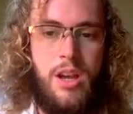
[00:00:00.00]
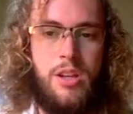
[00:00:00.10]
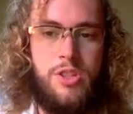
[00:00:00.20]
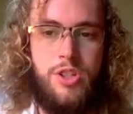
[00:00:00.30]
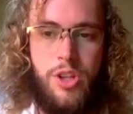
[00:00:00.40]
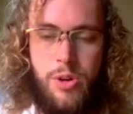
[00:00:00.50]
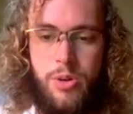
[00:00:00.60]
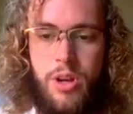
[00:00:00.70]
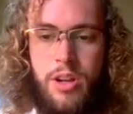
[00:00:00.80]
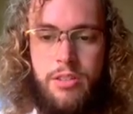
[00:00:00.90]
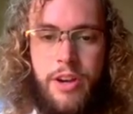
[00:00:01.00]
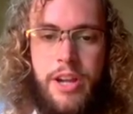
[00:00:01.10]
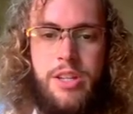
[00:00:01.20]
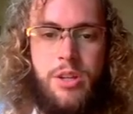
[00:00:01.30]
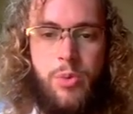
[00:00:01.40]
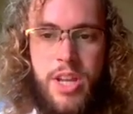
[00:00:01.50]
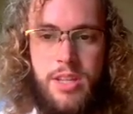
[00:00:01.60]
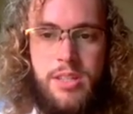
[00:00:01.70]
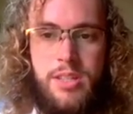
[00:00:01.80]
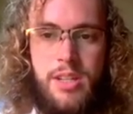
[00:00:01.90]
So, finding
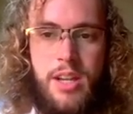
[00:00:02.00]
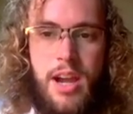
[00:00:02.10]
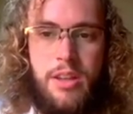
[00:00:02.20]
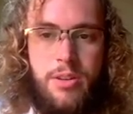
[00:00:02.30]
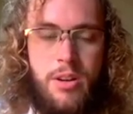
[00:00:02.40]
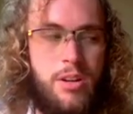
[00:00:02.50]
ways to gather